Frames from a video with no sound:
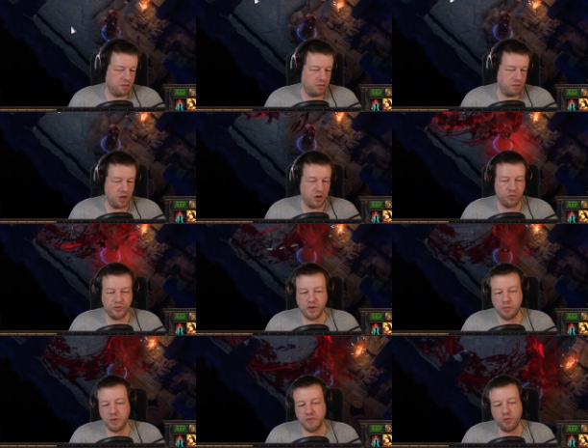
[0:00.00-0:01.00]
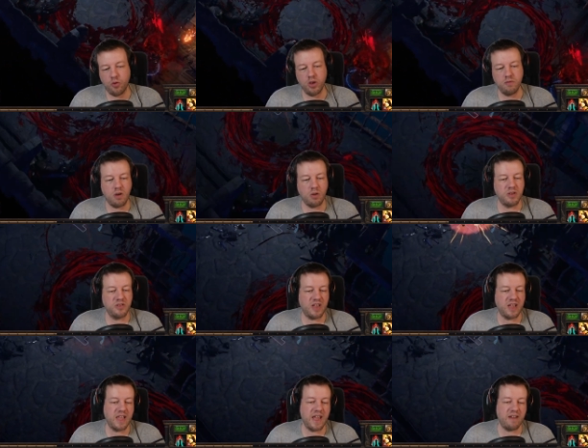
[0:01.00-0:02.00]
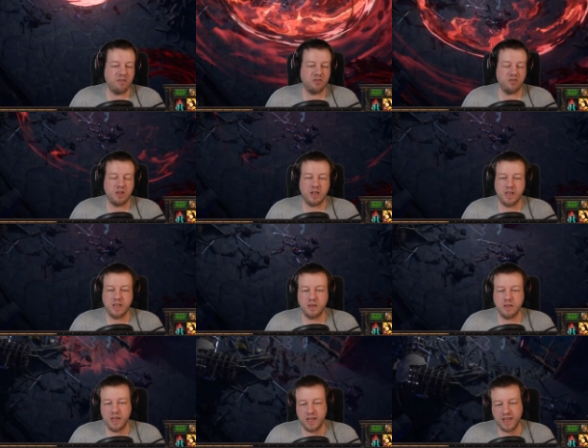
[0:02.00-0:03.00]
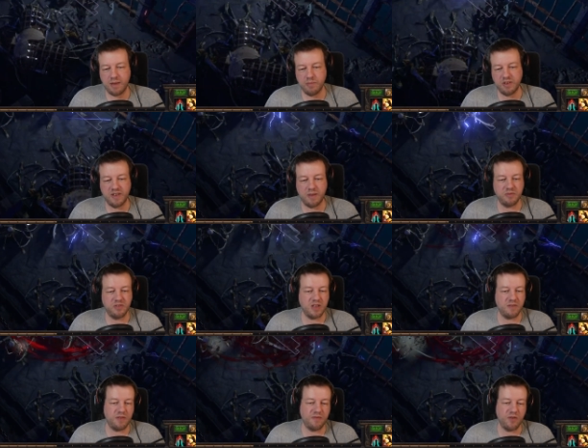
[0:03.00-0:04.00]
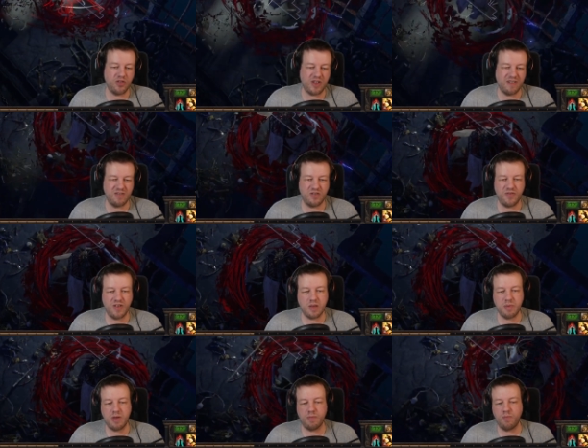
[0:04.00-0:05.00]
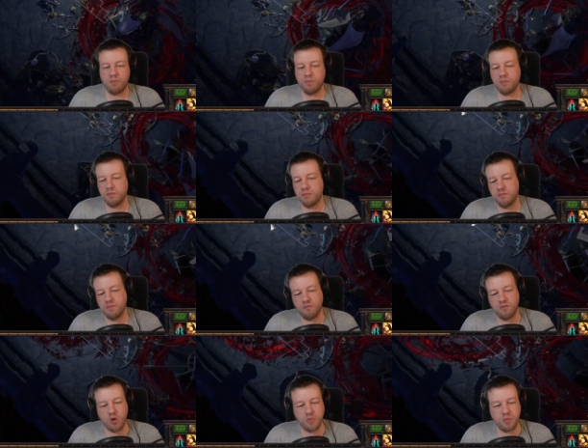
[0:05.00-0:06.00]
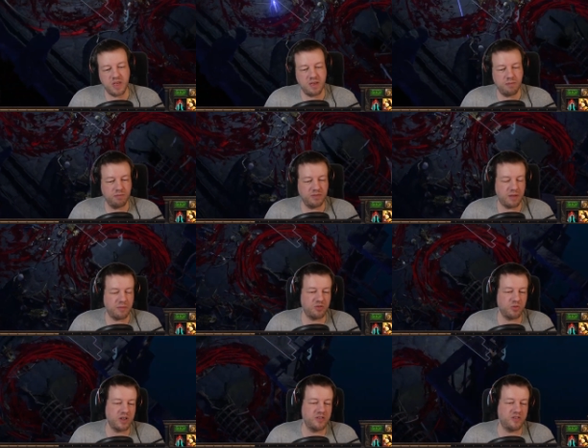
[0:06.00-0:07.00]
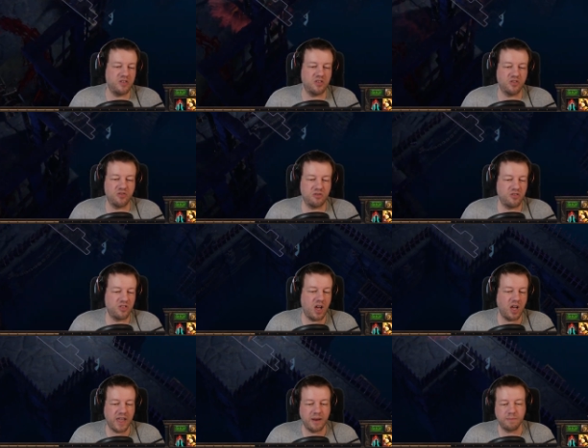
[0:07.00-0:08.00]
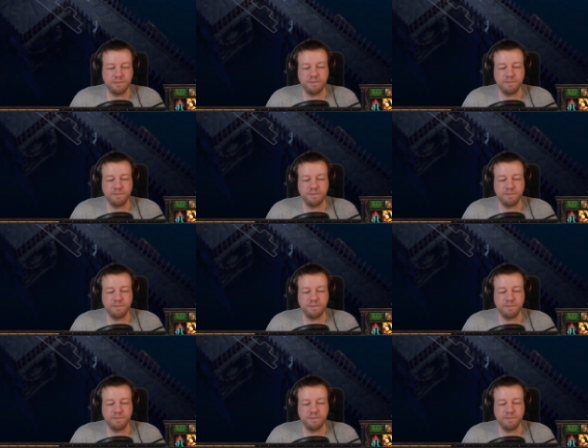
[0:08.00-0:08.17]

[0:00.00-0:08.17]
And also, before you roll your second character in the league, it can be tempting if your first character's feeling a bit ropey, damage-wise, to just start again.